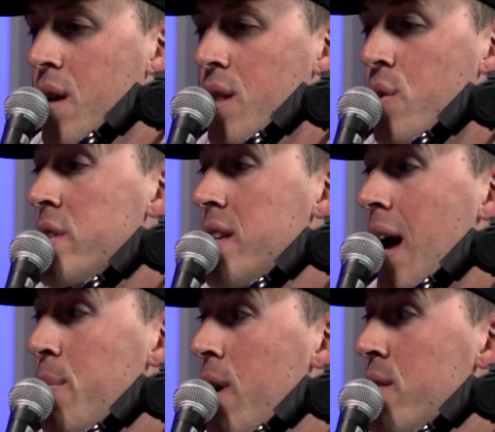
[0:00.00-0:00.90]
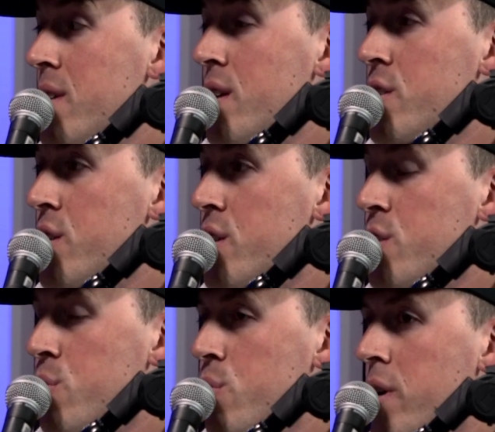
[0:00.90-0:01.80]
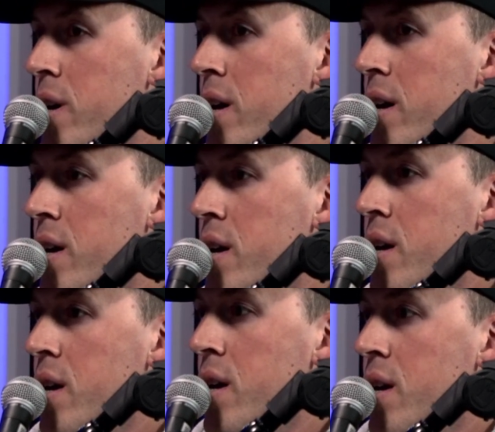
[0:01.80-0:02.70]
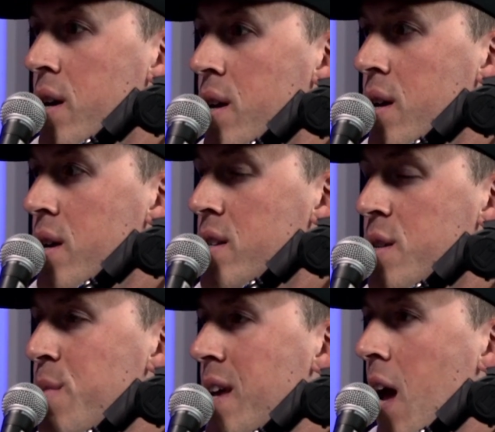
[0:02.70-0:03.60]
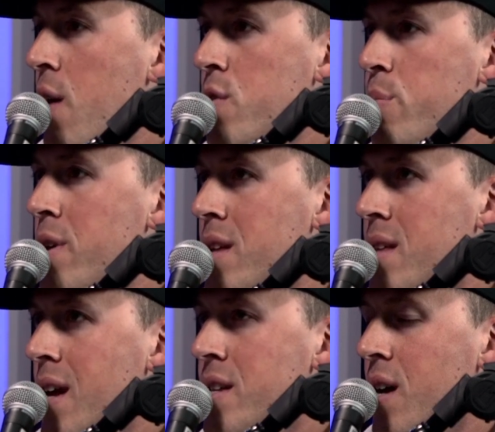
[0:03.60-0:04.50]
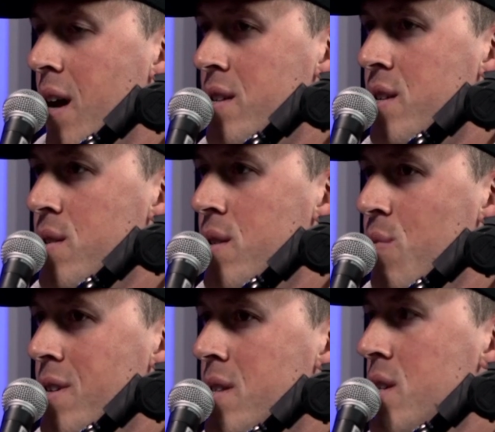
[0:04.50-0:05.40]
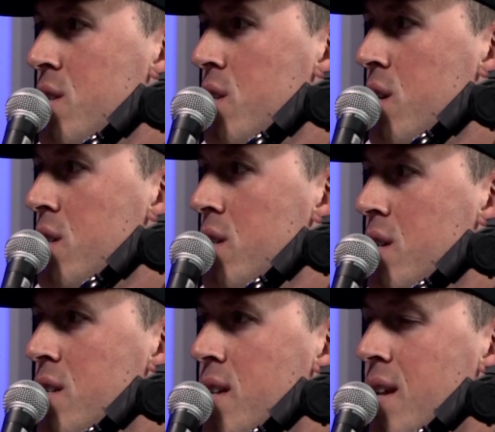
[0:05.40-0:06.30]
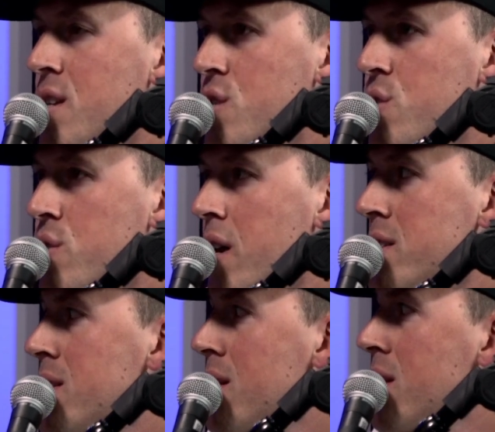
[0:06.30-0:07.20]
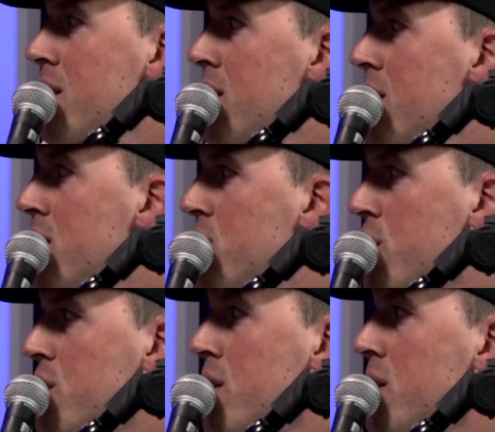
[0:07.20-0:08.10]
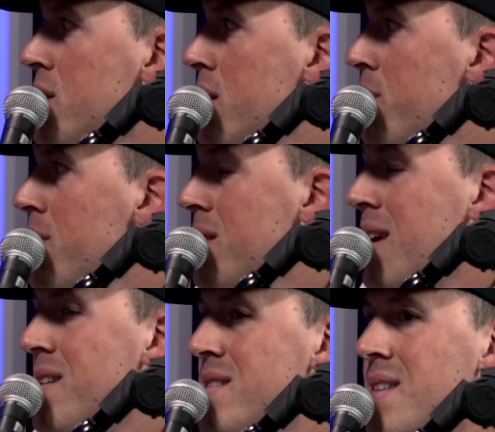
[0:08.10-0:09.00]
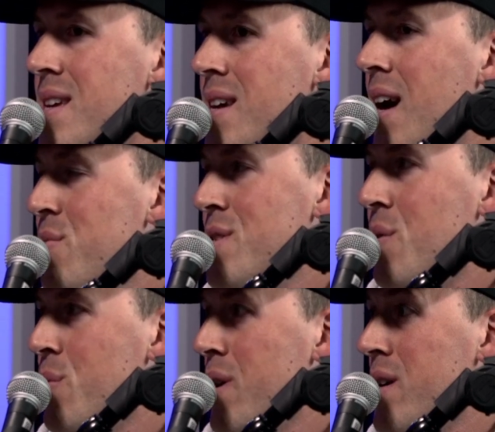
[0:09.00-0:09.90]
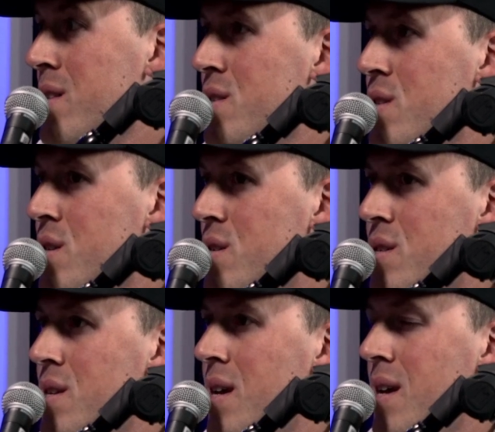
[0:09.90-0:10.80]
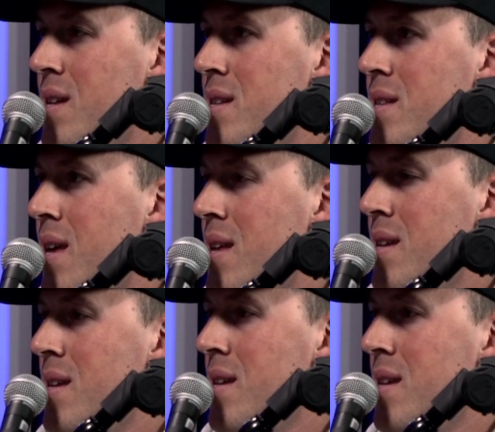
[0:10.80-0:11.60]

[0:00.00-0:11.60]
was a time where I was at a church where it seemed like everybody that I talked to that went to this church didn't trust the church leadership. They could see that God was at work in the church and that